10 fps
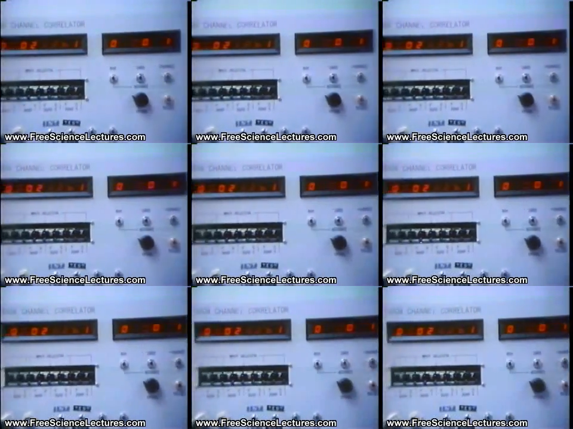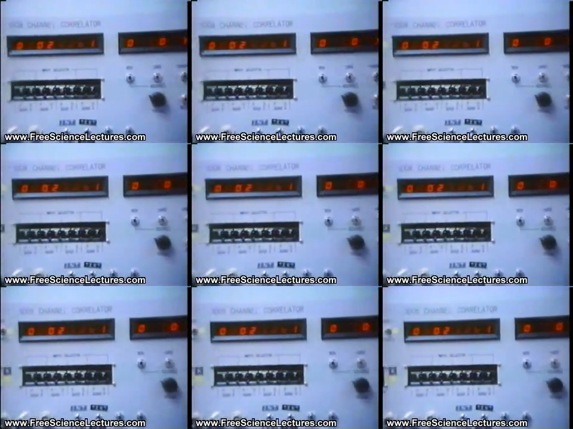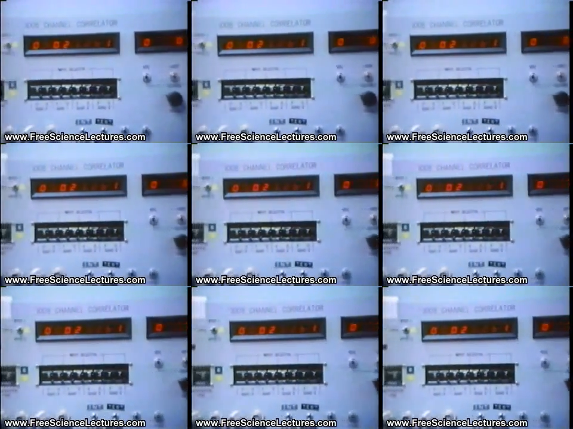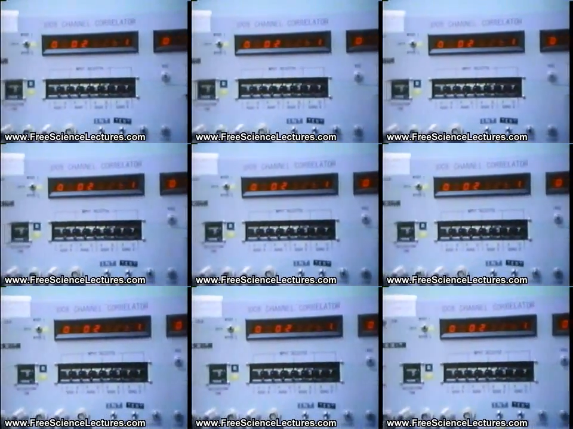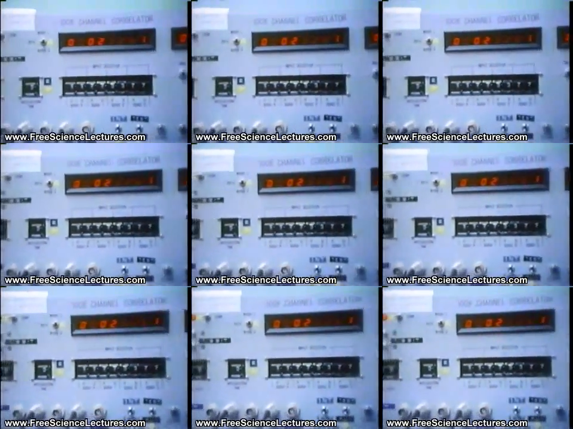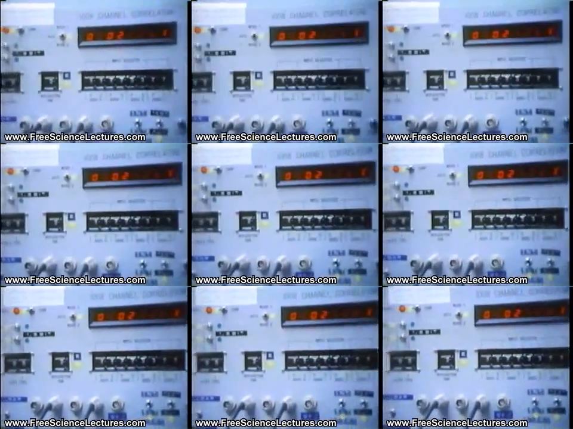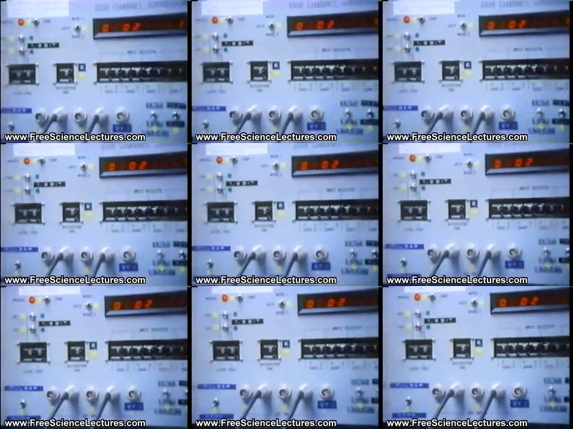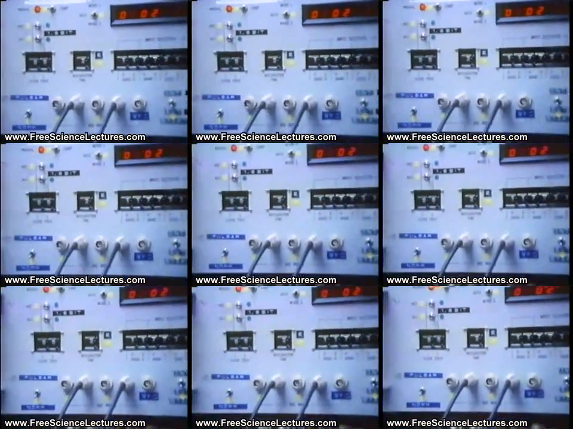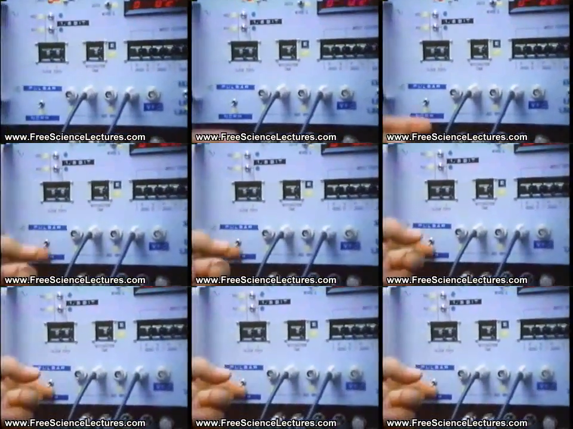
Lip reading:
[unreadable: no face in view]